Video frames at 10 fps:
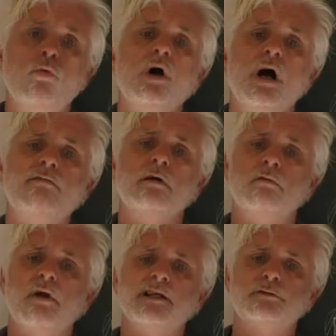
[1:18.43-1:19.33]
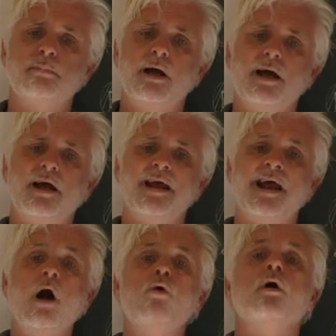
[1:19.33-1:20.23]
will have a grasp at
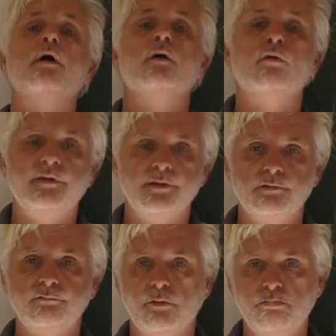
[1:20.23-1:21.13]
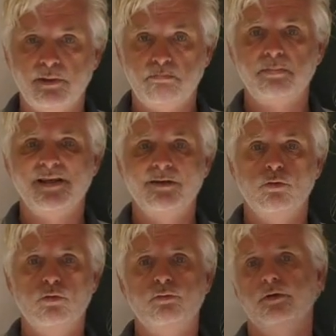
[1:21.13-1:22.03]
how innovative the
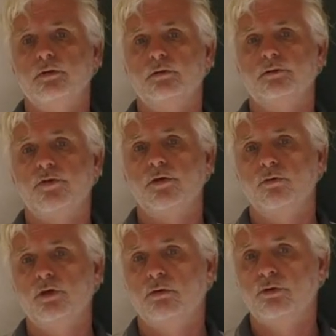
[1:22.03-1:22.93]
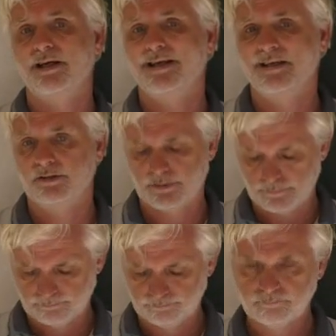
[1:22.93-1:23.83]
BPO theory really is.
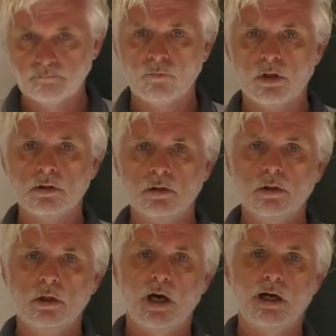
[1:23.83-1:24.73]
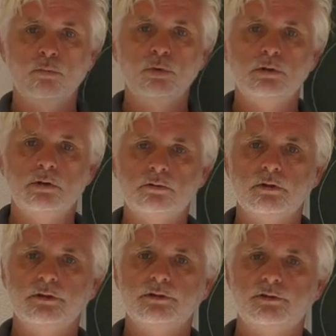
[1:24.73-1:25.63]
I will
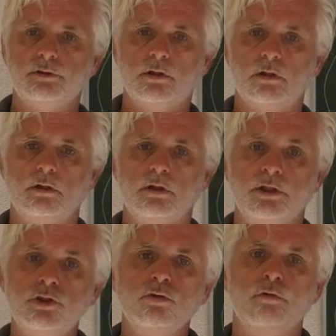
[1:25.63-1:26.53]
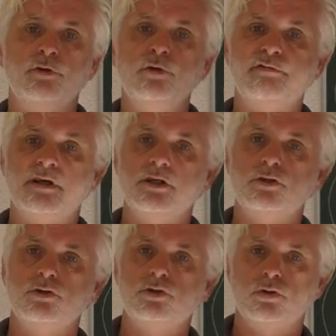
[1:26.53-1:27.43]
address the issue of
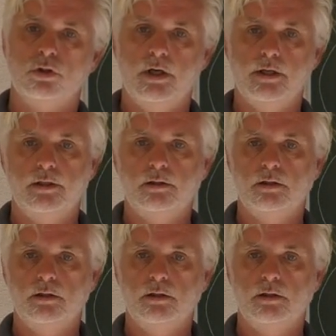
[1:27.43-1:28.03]
unification shortly.